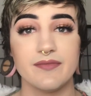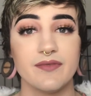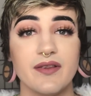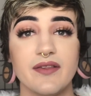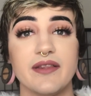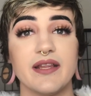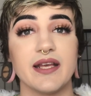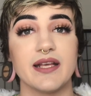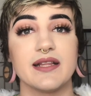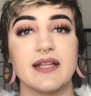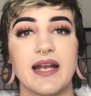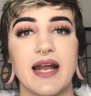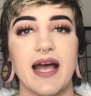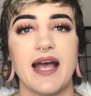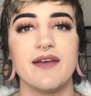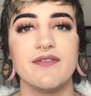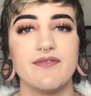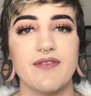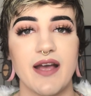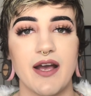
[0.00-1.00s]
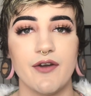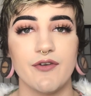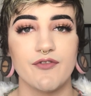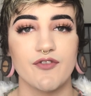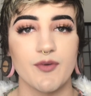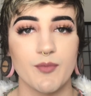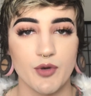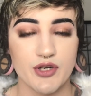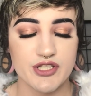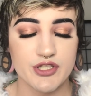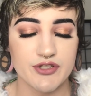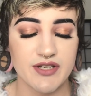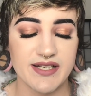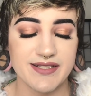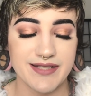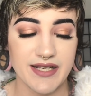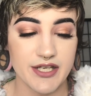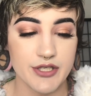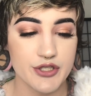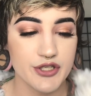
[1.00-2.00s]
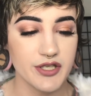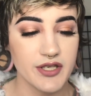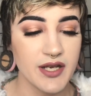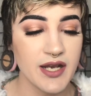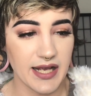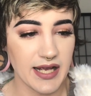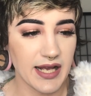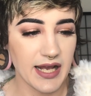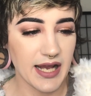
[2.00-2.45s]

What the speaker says: thing that I've found for moisturization.